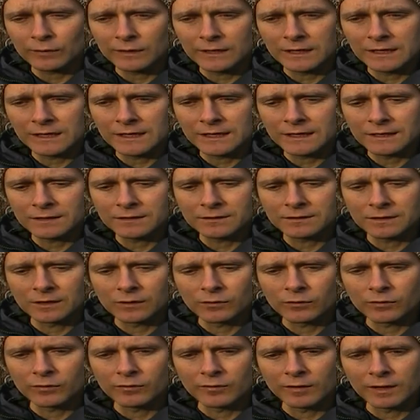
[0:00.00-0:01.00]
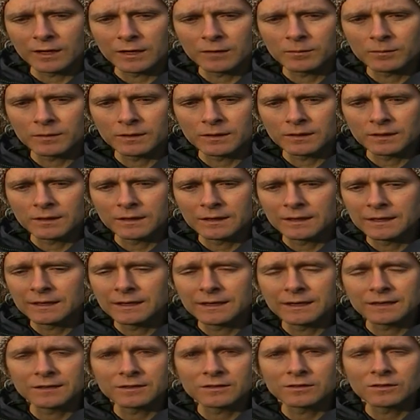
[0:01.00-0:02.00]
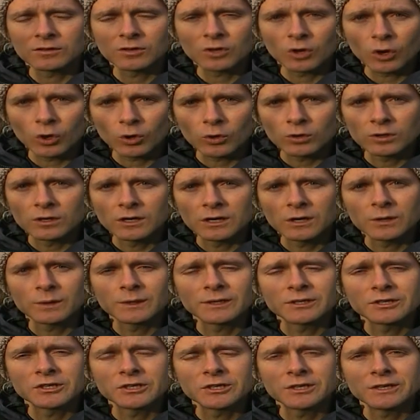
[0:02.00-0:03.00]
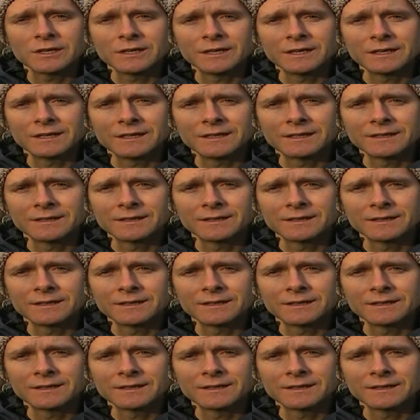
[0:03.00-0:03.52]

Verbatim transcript: healing, self development, it's an ongoing journey.